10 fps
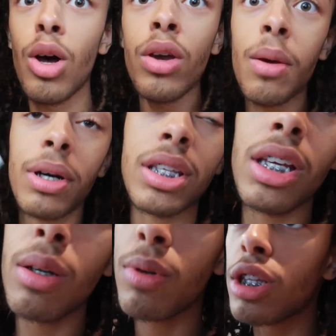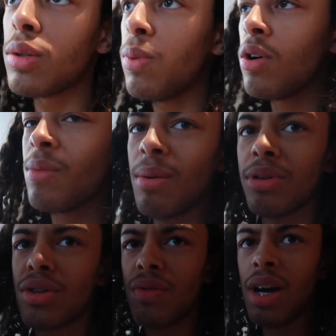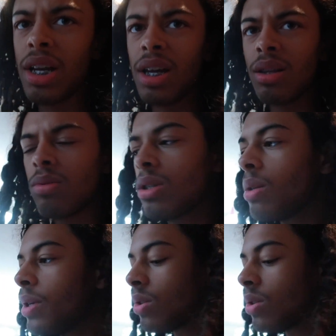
low-key about to eat it with a spoon, but I'm gonna try to get it through this little bitty